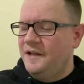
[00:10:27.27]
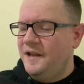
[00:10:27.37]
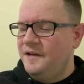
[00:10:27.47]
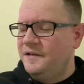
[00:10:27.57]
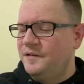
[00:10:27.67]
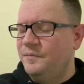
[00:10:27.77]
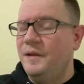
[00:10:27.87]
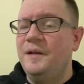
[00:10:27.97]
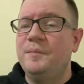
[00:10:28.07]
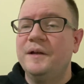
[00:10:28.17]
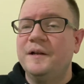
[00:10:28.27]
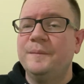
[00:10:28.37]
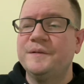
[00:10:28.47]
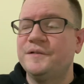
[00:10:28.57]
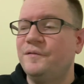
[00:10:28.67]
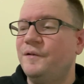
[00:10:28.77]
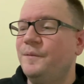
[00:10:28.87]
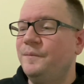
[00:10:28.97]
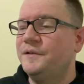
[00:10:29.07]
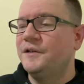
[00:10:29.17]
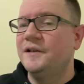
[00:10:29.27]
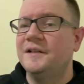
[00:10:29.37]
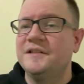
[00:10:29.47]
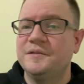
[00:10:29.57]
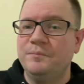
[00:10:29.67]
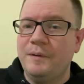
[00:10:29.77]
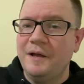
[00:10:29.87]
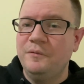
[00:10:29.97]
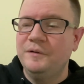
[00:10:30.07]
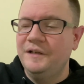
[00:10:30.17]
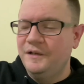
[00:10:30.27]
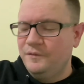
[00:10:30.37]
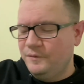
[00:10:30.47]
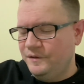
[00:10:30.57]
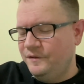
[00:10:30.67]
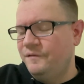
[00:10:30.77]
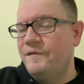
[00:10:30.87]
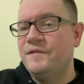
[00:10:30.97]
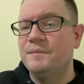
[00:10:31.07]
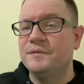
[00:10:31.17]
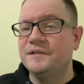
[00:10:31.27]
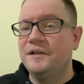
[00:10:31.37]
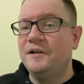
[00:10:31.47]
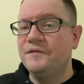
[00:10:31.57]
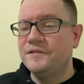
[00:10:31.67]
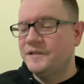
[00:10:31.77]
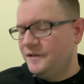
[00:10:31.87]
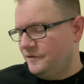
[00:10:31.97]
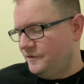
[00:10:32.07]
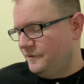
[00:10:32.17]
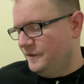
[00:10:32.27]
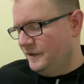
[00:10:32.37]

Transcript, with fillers: eight, eight pickups from Target's buy one, get one 50% off sale.